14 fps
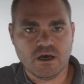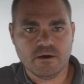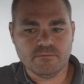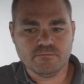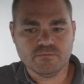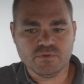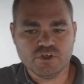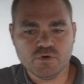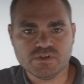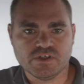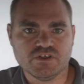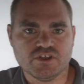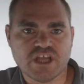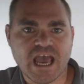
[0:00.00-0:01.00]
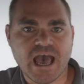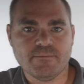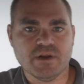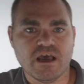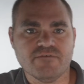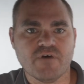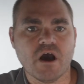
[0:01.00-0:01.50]
usage tab and
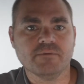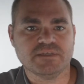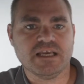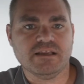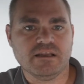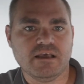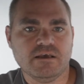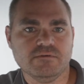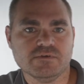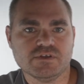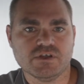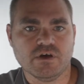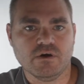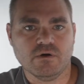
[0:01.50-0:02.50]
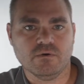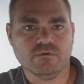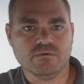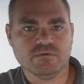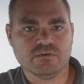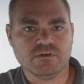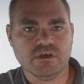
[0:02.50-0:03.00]
I've updated it. So
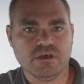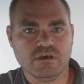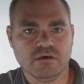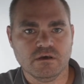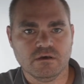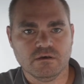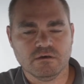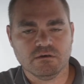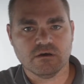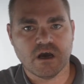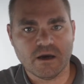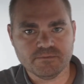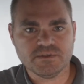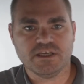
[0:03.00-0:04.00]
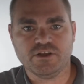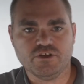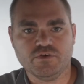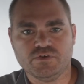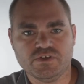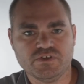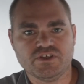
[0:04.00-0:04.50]
the updated
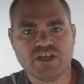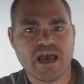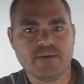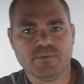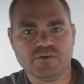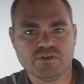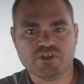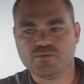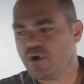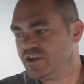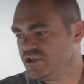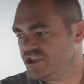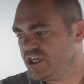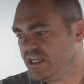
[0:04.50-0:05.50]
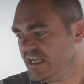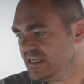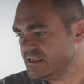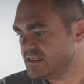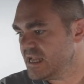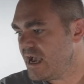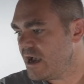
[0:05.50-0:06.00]
usage tab on the spreadsheet
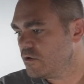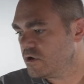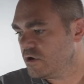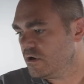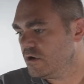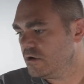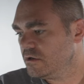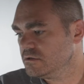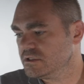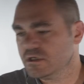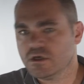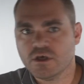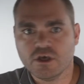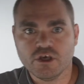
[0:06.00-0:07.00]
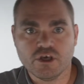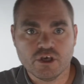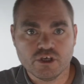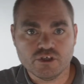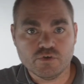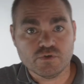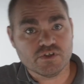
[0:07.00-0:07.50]
is now called
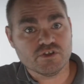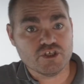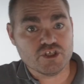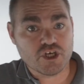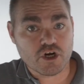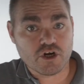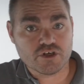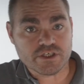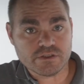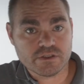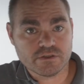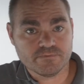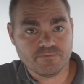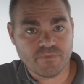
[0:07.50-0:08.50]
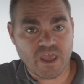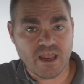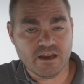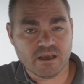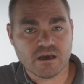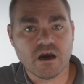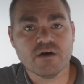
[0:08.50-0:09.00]
Usage and Charges. And
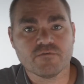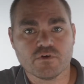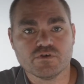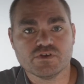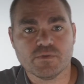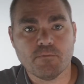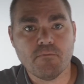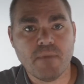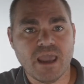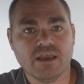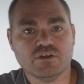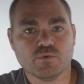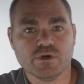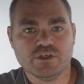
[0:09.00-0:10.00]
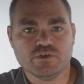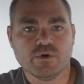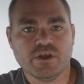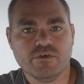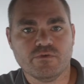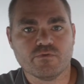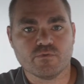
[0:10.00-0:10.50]
it covers May
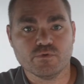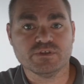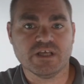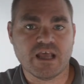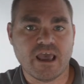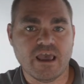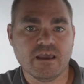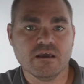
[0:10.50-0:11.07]
2020 through today.